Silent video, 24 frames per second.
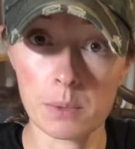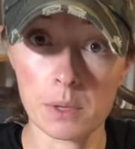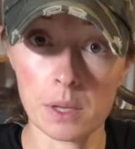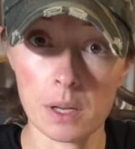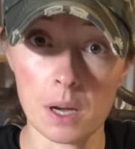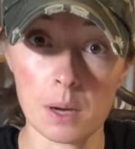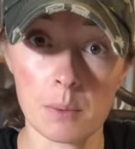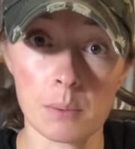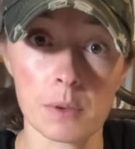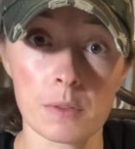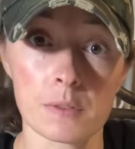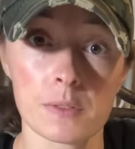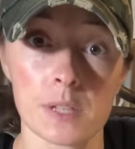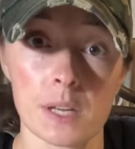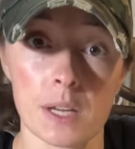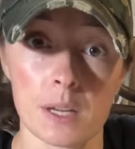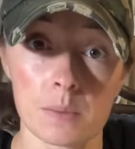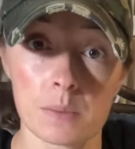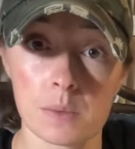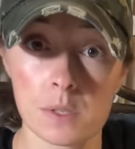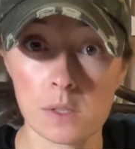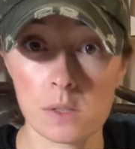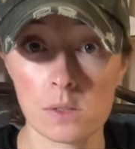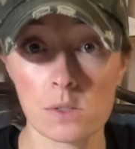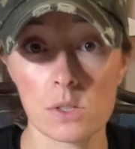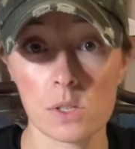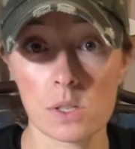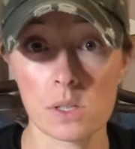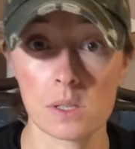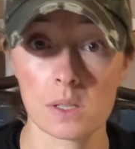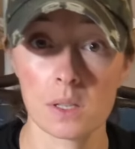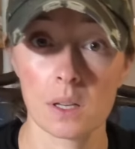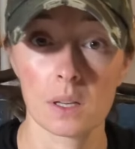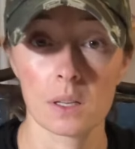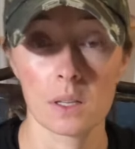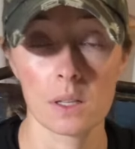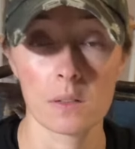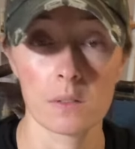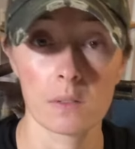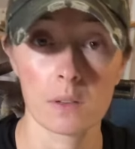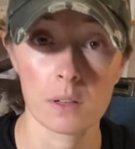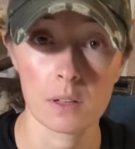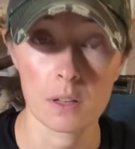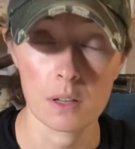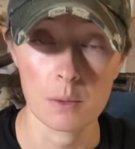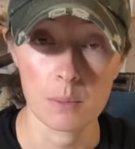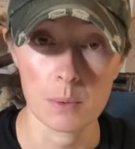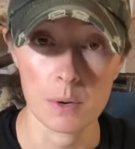a couple of times to just give it a
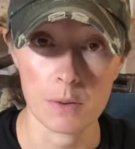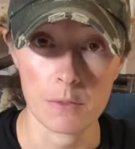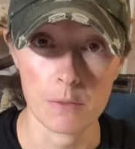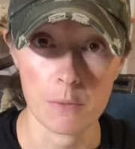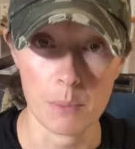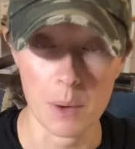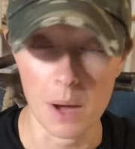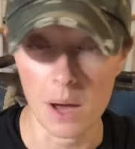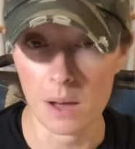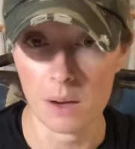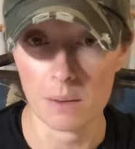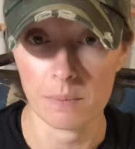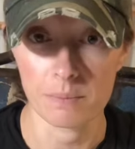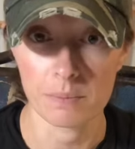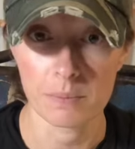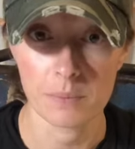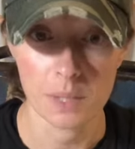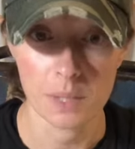little bit of a bottom.